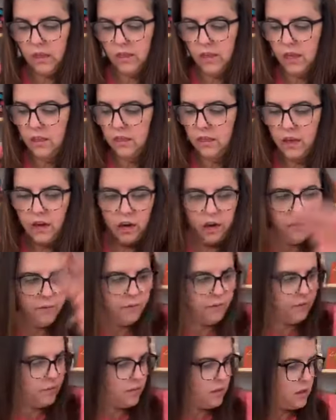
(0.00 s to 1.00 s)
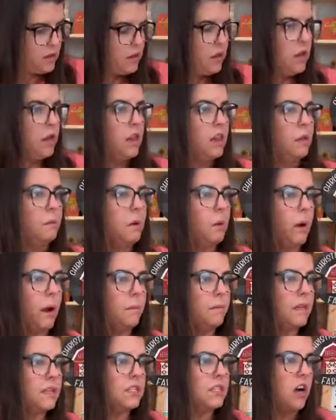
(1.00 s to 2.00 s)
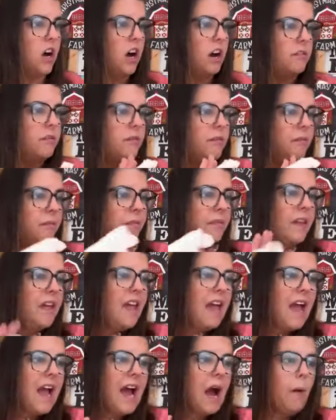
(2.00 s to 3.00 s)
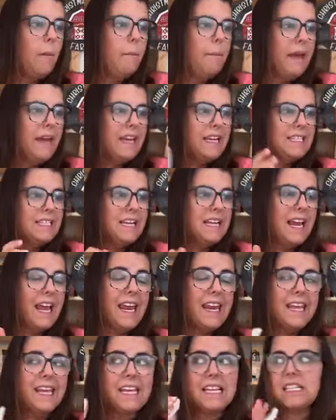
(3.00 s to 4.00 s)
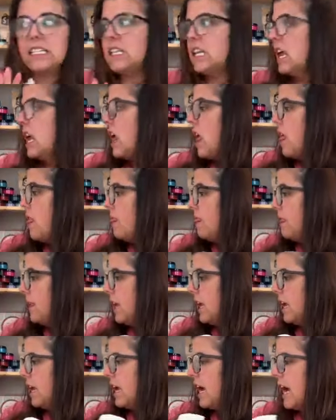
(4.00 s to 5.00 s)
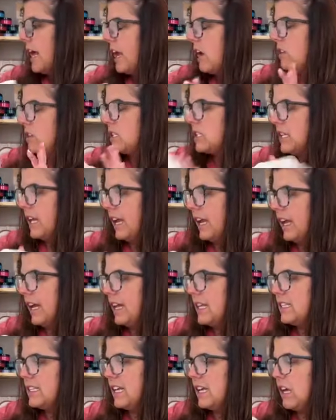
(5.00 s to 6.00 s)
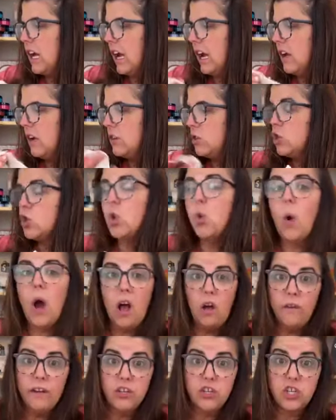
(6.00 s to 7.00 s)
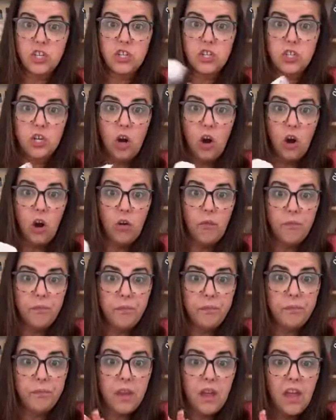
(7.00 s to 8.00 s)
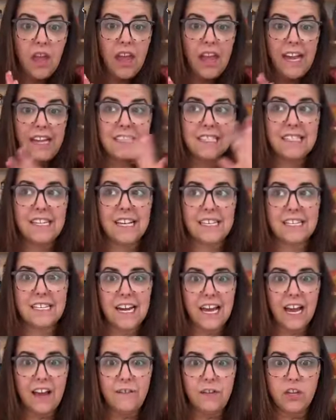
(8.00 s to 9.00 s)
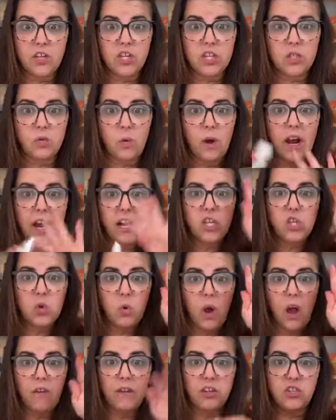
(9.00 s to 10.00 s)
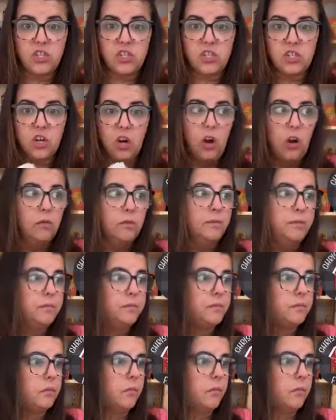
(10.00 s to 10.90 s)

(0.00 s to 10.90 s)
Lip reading: get that there. Let me wipe this off. How big is it? It is, the cutout stands 12 inches tall. It's 6.5 inches wide, 12 inches tall.